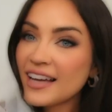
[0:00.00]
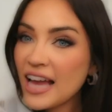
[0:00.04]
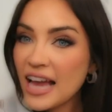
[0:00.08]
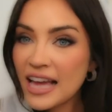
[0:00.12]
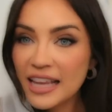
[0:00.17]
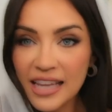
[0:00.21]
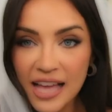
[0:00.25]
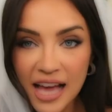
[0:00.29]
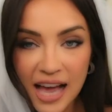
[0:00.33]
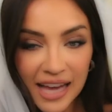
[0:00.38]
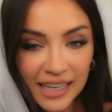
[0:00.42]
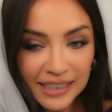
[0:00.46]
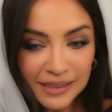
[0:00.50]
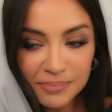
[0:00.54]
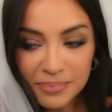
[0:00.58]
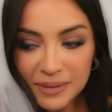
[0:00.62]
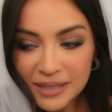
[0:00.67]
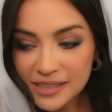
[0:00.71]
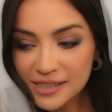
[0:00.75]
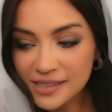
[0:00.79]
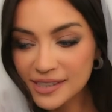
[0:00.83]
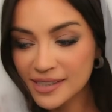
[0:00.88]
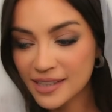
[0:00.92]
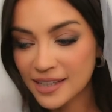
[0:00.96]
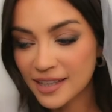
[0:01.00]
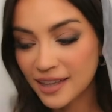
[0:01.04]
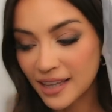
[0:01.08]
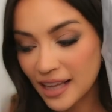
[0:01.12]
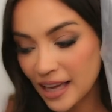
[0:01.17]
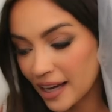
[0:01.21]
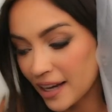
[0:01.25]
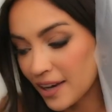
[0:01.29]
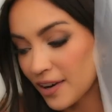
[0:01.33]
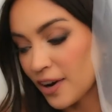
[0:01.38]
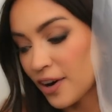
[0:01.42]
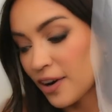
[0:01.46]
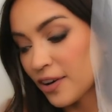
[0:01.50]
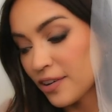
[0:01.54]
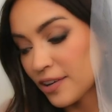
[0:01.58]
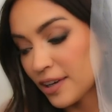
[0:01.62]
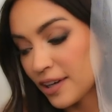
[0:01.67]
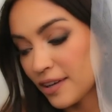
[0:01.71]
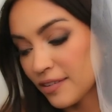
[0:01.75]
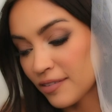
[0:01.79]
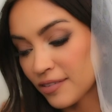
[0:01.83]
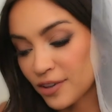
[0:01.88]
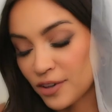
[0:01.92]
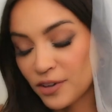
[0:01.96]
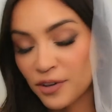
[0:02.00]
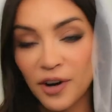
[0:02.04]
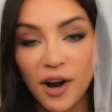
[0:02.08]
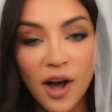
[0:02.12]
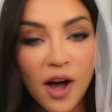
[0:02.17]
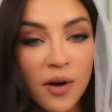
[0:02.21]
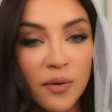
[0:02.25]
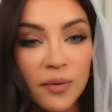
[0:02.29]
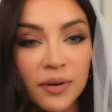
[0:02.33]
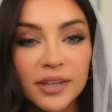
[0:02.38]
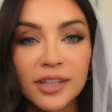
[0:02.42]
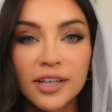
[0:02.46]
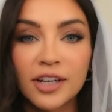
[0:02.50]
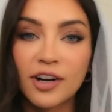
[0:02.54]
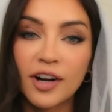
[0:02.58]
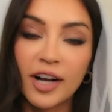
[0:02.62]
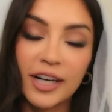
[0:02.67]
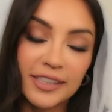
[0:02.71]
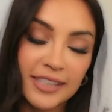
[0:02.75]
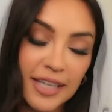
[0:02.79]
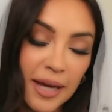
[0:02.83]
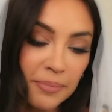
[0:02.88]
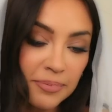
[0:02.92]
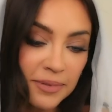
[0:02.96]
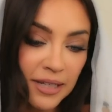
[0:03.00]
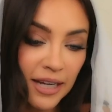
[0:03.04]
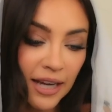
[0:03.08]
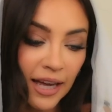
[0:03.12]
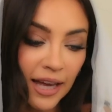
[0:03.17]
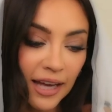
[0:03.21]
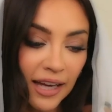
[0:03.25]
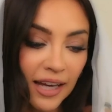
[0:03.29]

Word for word: And the husbands, they already either know and they're accepting